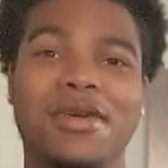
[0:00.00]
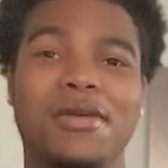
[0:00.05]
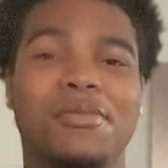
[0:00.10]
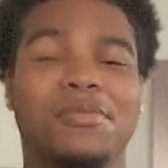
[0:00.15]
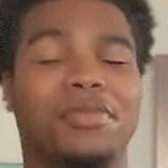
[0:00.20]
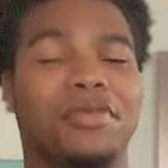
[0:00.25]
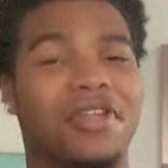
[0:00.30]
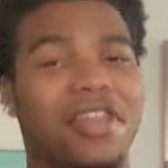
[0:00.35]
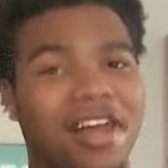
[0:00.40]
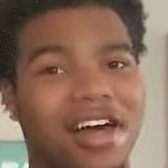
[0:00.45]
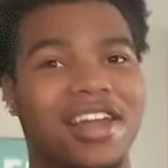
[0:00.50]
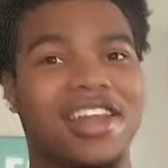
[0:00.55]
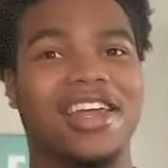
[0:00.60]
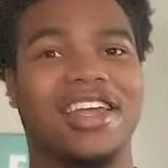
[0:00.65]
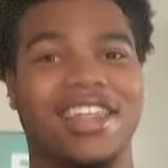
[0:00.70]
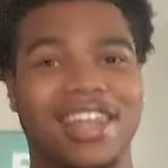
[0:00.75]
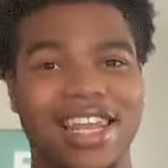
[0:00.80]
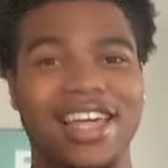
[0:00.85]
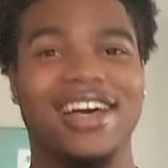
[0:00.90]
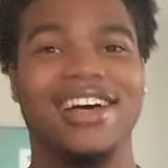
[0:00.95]
Pull up the
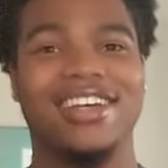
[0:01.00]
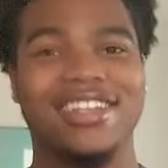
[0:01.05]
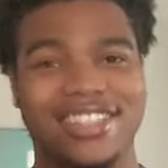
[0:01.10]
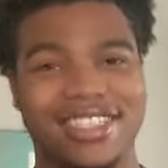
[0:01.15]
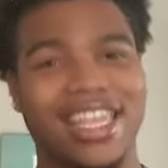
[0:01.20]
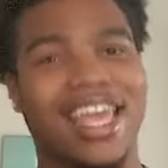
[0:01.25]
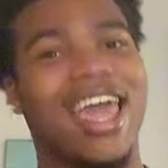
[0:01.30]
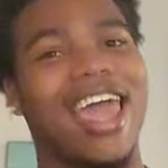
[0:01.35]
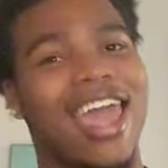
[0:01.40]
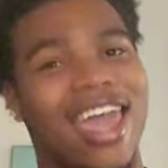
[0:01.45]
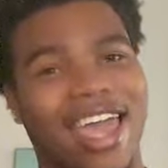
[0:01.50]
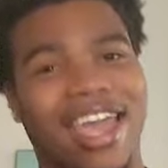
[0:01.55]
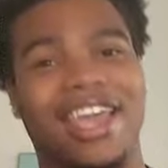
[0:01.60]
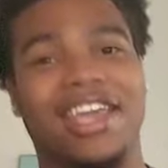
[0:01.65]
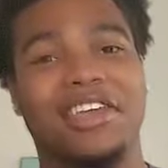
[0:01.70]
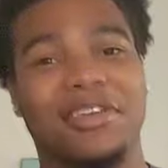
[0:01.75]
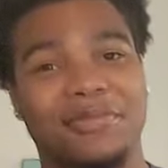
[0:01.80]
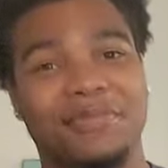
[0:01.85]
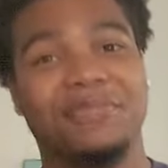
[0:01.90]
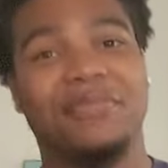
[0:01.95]
clips. Hey,
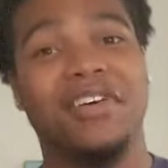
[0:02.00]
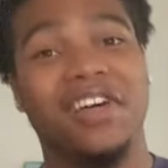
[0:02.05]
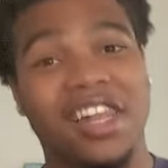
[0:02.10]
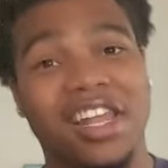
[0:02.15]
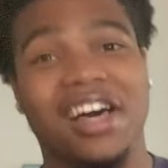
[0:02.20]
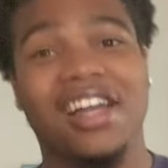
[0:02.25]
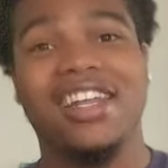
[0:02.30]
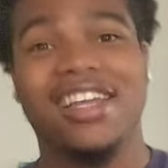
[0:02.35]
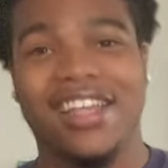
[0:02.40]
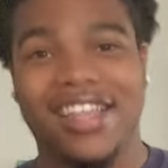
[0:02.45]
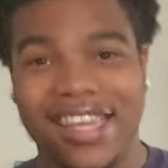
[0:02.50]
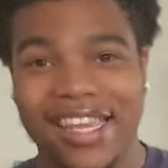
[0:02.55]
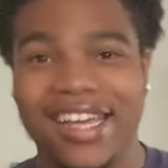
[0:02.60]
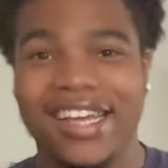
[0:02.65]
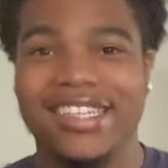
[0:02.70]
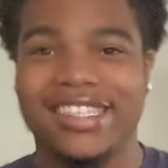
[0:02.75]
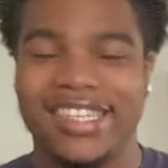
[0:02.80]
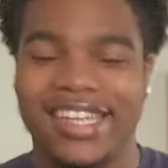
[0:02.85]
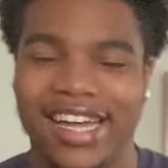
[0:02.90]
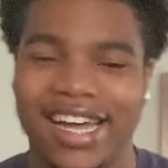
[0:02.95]
pull up the
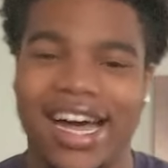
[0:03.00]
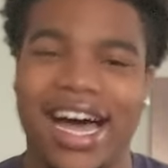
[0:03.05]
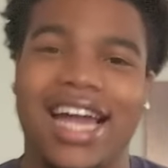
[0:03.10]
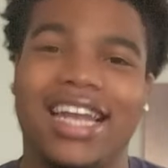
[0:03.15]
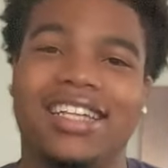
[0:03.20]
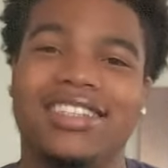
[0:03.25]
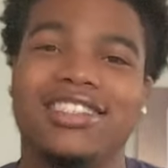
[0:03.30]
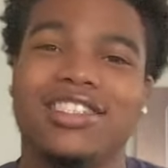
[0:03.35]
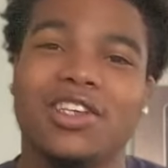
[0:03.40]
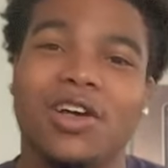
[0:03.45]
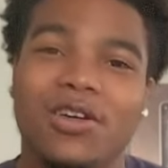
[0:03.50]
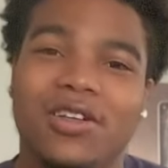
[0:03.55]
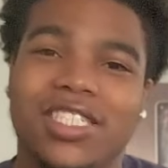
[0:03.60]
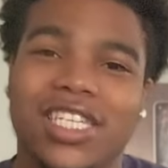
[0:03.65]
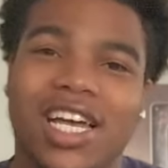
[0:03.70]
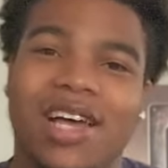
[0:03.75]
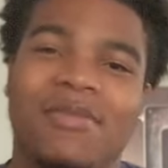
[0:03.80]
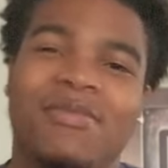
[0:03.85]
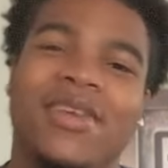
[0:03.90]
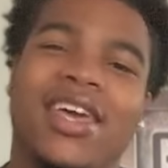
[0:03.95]
clips now. I done told
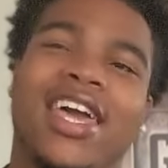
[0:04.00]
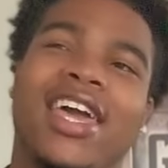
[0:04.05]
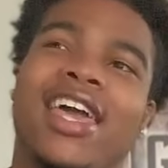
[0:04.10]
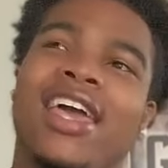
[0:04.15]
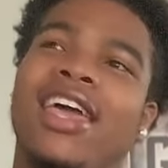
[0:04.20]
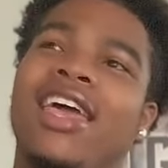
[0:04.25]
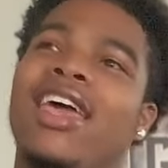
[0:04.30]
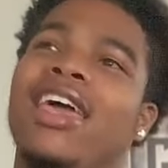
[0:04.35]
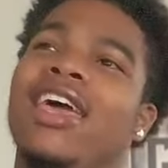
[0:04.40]
y'all, man.